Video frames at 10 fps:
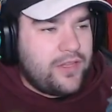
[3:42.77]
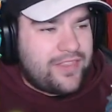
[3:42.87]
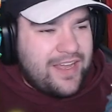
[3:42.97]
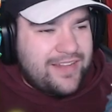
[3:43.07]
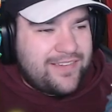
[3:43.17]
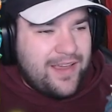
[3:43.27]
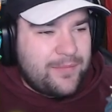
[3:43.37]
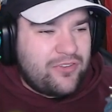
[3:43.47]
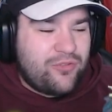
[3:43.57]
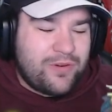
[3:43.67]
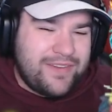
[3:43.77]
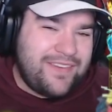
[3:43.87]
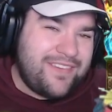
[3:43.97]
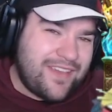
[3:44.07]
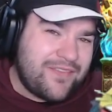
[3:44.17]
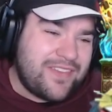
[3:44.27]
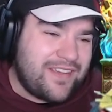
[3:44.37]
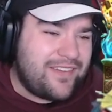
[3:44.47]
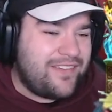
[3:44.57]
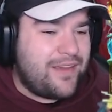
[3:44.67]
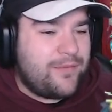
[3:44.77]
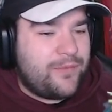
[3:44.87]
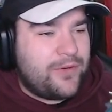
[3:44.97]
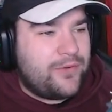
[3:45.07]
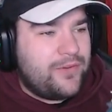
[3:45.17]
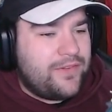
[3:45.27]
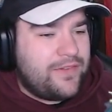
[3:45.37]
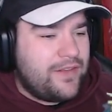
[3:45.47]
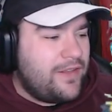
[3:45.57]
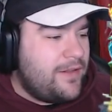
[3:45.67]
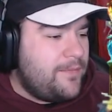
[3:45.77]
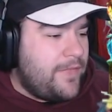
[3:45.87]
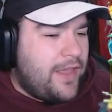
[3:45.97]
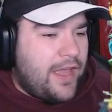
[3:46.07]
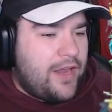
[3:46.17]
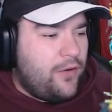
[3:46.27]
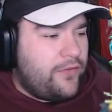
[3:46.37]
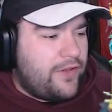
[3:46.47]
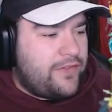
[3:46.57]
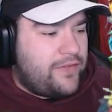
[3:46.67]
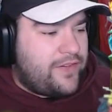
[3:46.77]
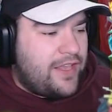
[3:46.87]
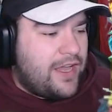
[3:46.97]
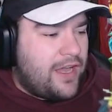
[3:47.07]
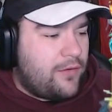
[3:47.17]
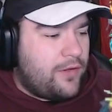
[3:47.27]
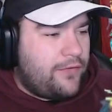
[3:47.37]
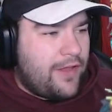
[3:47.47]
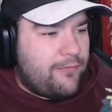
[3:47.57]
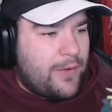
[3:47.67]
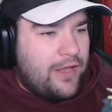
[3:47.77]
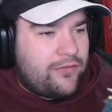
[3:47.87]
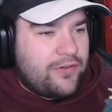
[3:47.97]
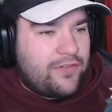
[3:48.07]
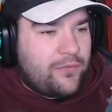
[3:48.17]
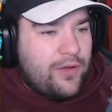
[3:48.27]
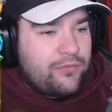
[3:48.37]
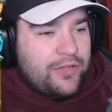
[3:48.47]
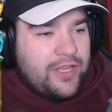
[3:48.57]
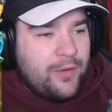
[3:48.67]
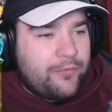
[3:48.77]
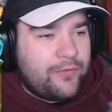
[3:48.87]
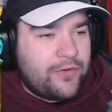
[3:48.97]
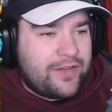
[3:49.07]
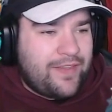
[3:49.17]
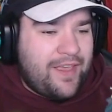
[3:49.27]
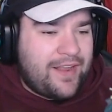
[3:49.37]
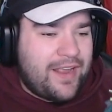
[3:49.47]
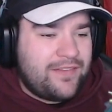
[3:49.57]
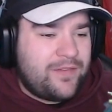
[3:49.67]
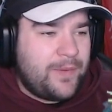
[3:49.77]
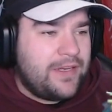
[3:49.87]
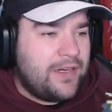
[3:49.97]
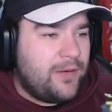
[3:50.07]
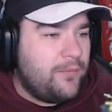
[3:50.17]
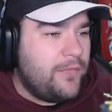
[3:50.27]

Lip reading: that damage. 27,000 damage. My goodness. And also, as you see, if you have masteries as well, really helps. We've got attack and speed up.